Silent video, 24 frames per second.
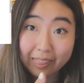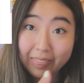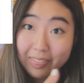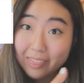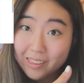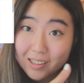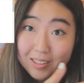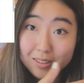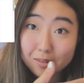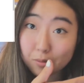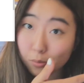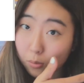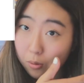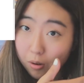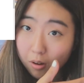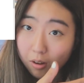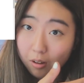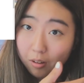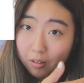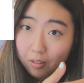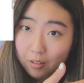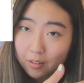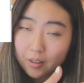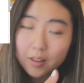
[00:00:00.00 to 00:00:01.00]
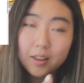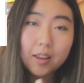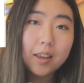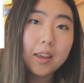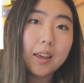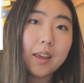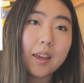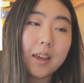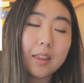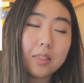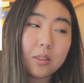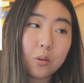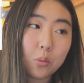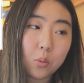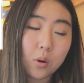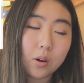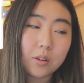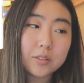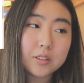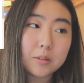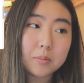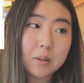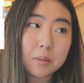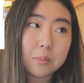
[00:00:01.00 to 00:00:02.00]
this wall, and the
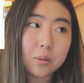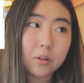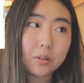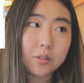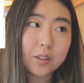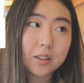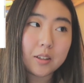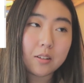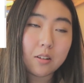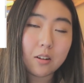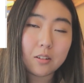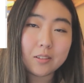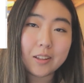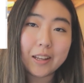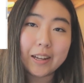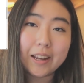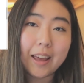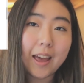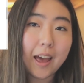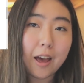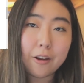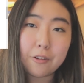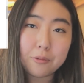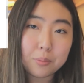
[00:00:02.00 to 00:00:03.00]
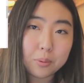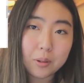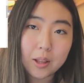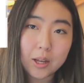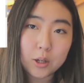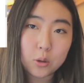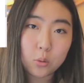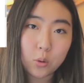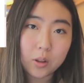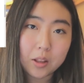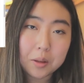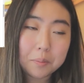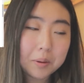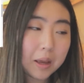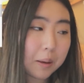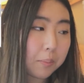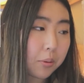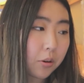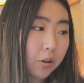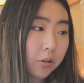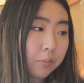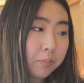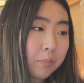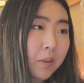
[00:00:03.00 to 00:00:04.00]
walls in my building are like half-ply toilet
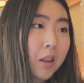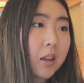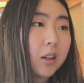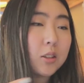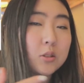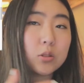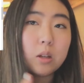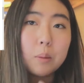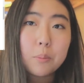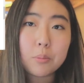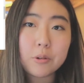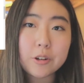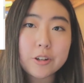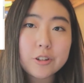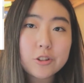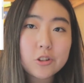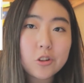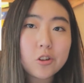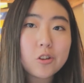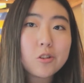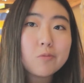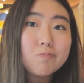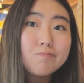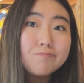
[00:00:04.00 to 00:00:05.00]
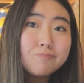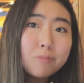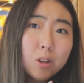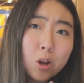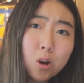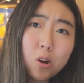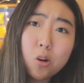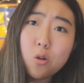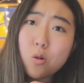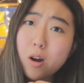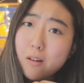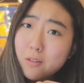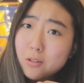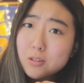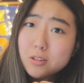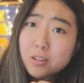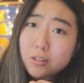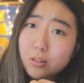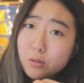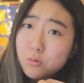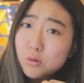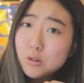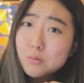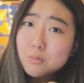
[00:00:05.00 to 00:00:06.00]
paper, so I'm pretty sure whoever's
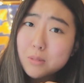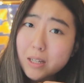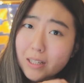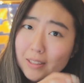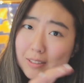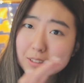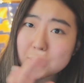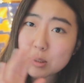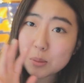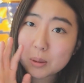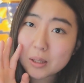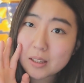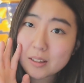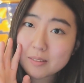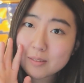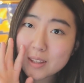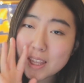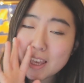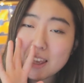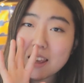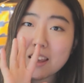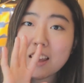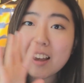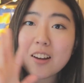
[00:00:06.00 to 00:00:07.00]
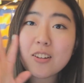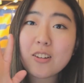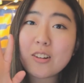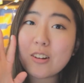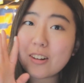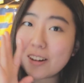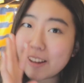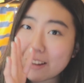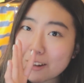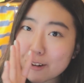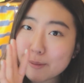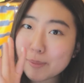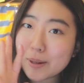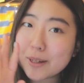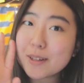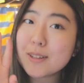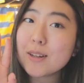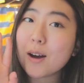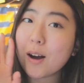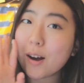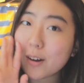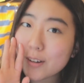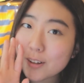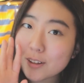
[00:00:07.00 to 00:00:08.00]
in the room next to me could hear me
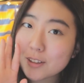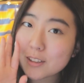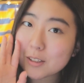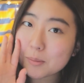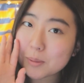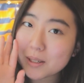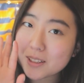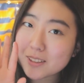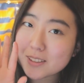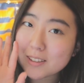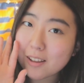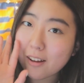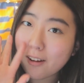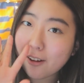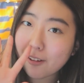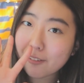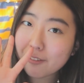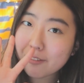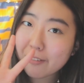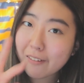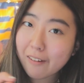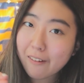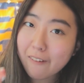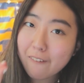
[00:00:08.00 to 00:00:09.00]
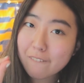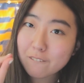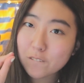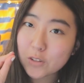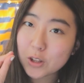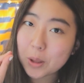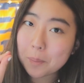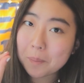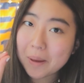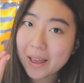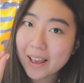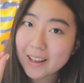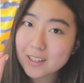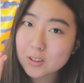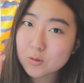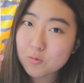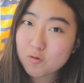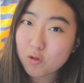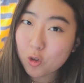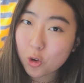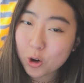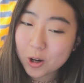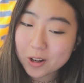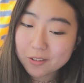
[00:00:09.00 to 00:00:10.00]
talking to myself for the
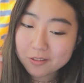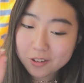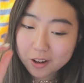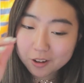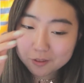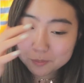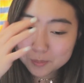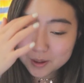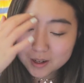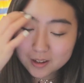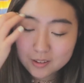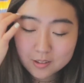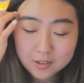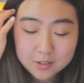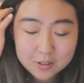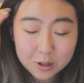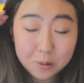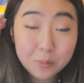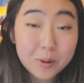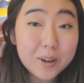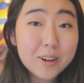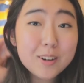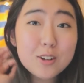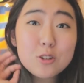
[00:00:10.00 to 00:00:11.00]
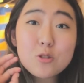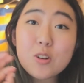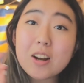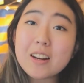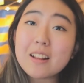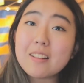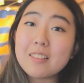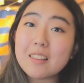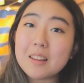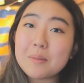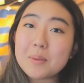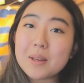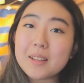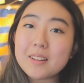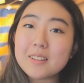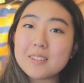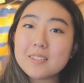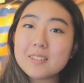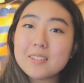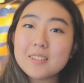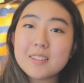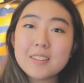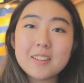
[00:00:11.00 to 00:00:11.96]
past 45 minutes. So we're gonna try to limit